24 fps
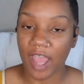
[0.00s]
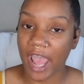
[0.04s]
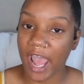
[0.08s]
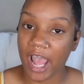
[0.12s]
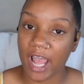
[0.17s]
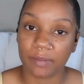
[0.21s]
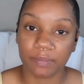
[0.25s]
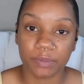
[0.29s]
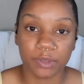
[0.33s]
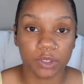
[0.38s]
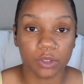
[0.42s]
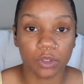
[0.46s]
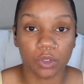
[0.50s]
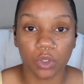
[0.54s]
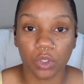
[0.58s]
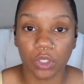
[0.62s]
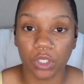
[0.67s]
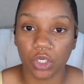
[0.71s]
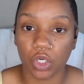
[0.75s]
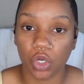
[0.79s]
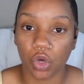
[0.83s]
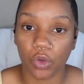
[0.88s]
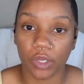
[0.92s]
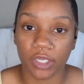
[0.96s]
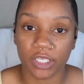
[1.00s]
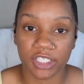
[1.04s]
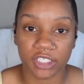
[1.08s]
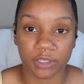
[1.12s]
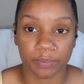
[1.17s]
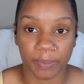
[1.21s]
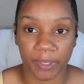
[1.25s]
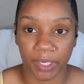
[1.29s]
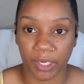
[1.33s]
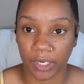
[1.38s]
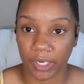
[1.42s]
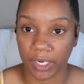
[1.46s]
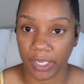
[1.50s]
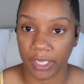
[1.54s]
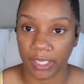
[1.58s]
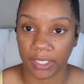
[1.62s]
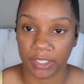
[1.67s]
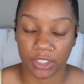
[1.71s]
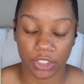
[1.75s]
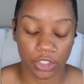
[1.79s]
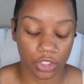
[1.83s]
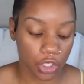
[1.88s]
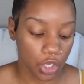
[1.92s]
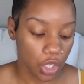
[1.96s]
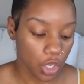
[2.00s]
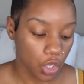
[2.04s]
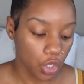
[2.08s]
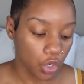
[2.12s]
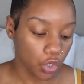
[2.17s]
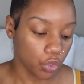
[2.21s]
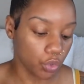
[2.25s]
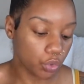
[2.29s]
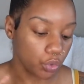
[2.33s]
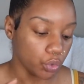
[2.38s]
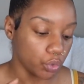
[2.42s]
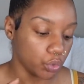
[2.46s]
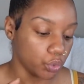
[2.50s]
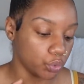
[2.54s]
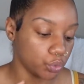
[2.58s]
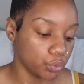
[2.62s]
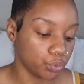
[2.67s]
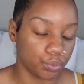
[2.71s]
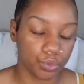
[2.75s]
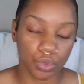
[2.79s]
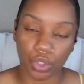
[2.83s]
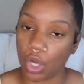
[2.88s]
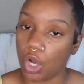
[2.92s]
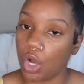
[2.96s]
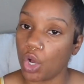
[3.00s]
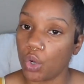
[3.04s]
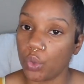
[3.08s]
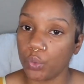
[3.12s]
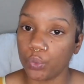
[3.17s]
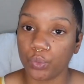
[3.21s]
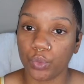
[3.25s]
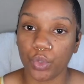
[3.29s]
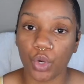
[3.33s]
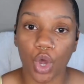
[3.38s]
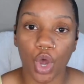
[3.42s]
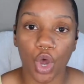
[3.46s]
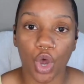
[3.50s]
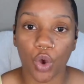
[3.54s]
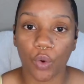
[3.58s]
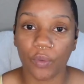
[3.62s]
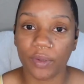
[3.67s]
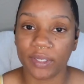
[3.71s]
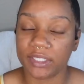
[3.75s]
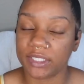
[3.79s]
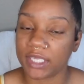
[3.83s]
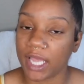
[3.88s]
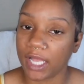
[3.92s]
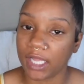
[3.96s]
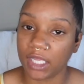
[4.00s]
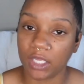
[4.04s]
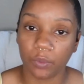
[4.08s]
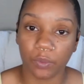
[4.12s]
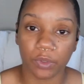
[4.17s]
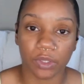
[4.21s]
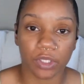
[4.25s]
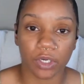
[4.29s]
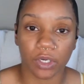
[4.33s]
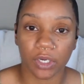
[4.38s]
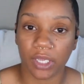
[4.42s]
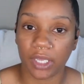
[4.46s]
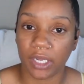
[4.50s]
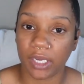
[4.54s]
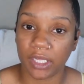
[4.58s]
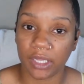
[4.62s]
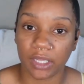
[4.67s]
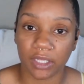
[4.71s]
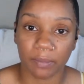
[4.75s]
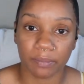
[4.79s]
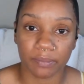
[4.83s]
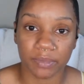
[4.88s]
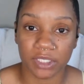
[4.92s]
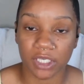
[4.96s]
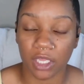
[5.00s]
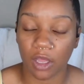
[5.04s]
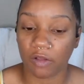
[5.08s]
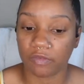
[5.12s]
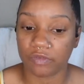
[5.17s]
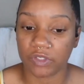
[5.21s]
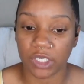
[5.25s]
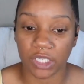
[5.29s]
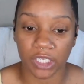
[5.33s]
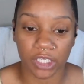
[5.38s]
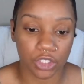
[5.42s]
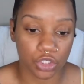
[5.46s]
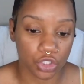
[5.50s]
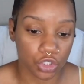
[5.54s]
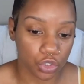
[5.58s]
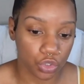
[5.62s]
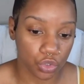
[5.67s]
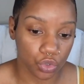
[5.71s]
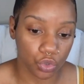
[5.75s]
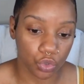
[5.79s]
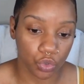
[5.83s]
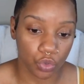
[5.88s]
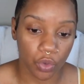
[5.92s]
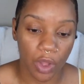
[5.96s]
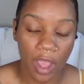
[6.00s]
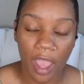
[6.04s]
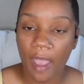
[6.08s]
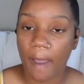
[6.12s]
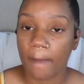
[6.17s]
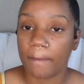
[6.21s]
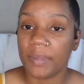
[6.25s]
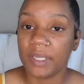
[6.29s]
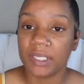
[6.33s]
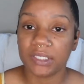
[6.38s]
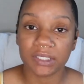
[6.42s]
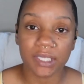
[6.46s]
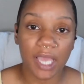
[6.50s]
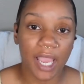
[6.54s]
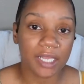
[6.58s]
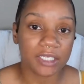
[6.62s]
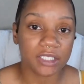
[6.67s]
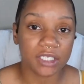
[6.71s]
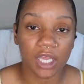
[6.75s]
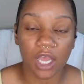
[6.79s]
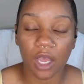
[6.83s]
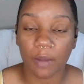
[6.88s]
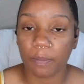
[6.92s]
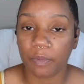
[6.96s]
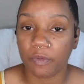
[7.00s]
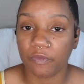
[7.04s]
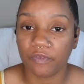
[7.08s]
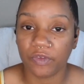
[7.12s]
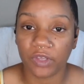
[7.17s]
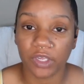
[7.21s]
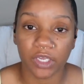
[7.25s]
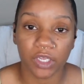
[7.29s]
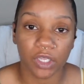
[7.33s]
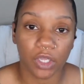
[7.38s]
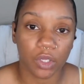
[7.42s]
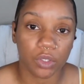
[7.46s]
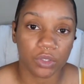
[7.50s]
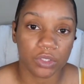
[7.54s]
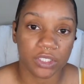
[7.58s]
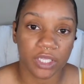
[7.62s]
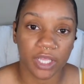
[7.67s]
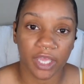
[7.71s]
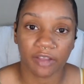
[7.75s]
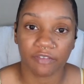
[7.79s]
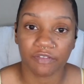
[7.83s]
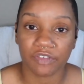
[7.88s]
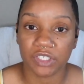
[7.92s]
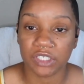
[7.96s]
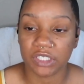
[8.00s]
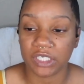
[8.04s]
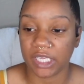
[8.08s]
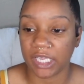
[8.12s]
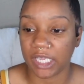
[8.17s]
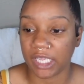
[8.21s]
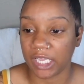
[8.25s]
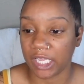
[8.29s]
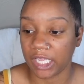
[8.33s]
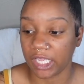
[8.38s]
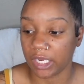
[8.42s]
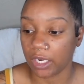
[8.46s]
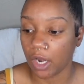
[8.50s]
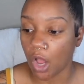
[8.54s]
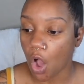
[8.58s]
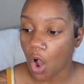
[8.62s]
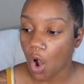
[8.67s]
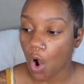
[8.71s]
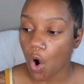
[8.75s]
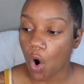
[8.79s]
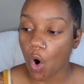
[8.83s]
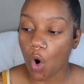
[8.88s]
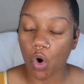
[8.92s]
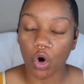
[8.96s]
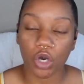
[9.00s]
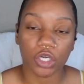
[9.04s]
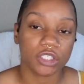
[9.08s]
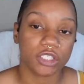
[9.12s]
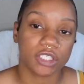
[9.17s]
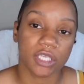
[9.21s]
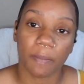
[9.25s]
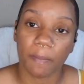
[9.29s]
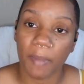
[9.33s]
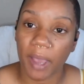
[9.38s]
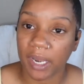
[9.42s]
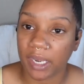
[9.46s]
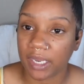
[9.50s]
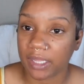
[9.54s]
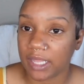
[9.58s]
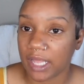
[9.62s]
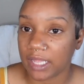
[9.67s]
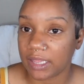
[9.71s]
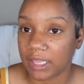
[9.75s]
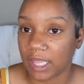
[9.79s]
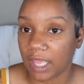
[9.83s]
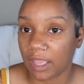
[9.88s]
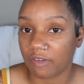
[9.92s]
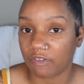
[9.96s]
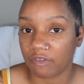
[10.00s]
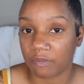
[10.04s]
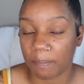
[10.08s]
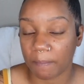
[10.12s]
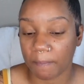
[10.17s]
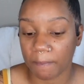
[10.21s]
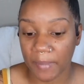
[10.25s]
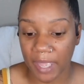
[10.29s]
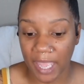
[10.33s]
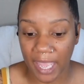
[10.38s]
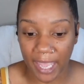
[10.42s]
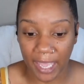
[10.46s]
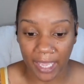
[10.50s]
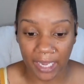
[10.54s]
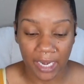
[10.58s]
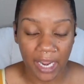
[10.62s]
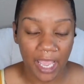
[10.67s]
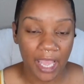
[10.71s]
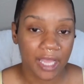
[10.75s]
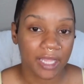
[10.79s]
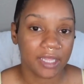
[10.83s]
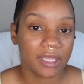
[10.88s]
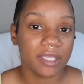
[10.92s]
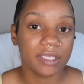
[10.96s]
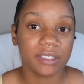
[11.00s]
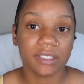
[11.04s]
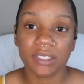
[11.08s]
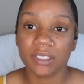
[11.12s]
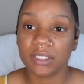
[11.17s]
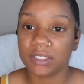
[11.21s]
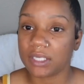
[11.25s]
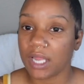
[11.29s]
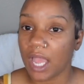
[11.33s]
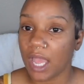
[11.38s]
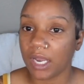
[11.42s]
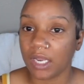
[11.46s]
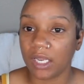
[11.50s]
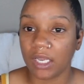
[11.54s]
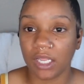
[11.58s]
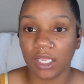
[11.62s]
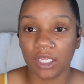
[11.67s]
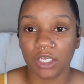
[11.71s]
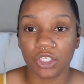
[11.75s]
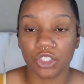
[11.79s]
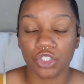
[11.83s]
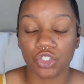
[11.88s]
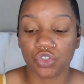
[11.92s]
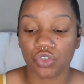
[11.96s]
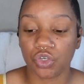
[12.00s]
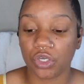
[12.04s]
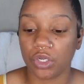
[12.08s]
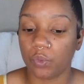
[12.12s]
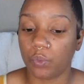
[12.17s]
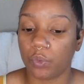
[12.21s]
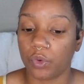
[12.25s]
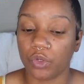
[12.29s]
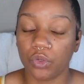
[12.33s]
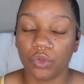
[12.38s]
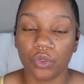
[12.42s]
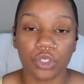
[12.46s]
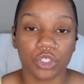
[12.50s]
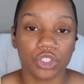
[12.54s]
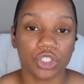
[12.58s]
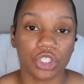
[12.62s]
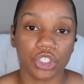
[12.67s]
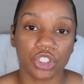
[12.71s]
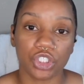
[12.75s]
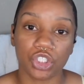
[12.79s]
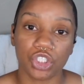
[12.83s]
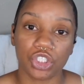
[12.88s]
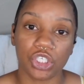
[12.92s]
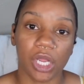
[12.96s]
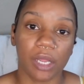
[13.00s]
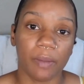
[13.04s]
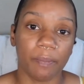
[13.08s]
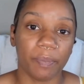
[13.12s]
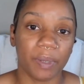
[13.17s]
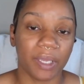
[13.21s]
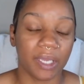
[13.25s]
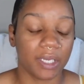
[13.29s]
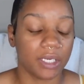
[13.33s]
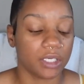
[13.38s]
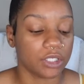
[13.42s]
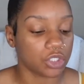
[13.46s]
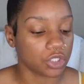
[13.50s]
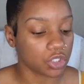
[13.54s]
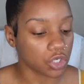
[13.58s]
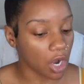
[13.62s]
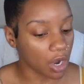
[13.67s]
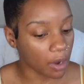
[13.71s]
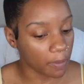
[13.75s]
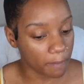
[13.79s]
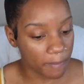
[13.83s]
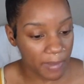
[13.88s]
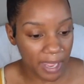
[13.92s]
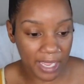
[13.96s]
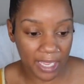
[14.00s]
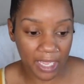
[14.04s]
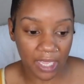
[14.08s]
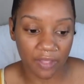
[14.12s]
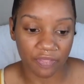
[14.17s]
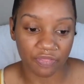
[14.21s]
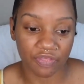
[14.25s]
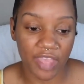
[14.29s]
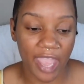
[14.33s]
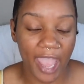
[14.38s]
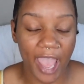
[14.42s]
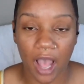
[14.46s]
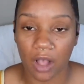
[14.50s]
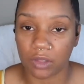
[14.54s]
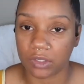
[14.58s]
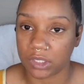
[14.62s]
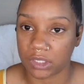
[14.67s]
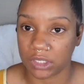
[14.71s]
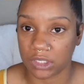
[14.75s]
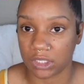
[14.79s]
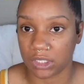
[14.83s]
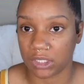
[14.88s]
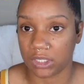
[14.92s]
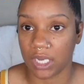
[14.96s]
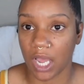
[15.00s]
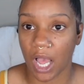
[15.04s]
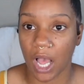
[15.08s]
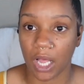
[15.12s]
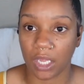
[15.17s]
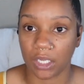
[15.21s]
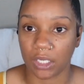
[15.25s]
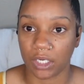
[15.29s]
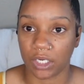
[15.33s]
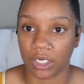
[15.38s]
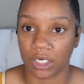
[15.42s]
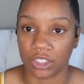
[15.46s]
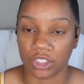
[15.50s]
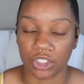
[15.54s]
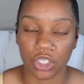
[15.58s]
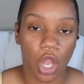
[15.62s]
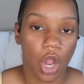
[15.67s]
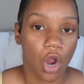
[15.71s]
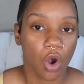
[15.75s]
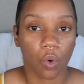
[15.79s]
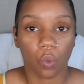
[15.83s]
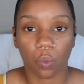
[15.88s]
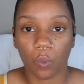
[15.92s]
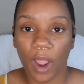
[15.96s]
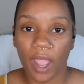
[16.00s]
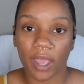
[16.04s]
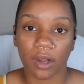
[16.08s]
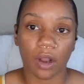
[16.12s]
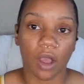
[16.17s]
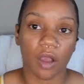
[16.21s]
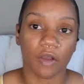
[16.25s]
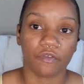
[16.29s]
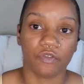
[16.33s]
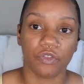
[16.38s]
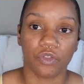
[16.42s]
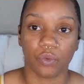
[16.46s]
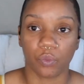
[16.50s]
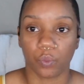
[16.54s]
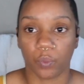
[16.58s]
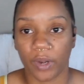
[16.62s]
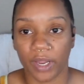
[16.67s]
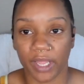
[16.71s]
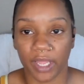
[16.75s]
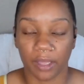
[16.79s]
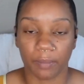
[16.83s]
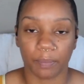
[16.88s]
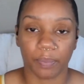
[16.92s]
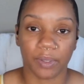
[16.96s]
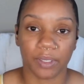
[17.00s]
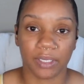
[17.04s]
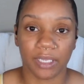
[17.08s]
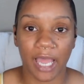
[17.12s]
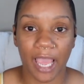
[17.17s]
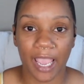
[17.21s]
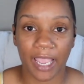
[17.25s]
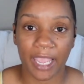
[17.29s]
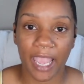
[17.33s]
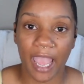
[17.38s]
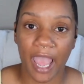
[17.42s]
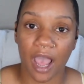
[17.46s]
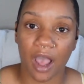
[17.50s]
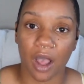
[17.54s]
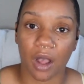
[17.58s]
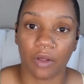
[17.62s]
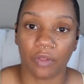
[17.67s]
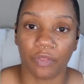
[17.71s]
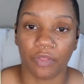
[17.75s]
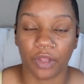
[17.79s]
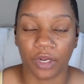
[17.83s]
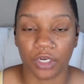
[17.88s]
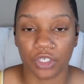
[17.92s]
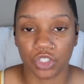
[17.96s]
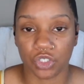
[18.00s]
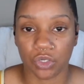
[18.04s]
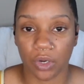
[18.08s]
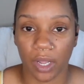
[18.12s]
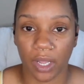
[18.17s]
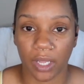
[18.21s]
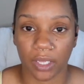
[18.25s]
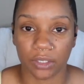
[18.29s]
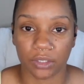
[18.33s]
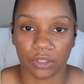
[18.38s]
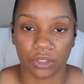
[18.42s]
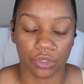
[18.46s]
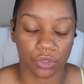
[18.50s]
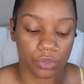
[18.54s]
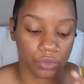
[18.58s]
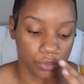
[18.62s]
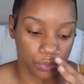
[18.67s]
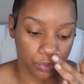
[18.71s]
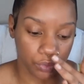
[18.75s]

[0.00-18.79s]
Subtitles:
absolutely no experience, who don't know exactly what they're getting themselves into besides a couple videos they've seen or somebody that they've met. This is not an industry where you could just jump in and start making thousands of dollars right off the rip, like how they're trying to